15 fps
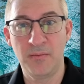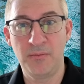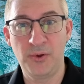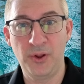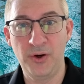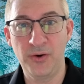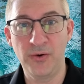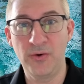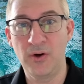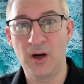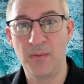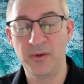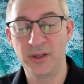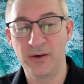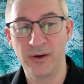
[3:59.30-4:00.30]
political
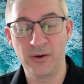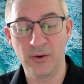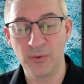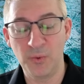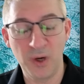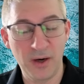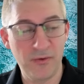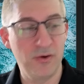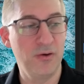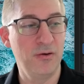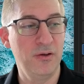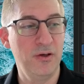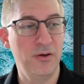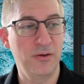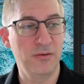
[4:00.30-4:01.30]
commentary or whatever
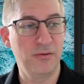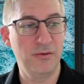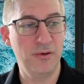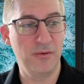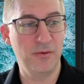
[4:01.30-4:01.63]
your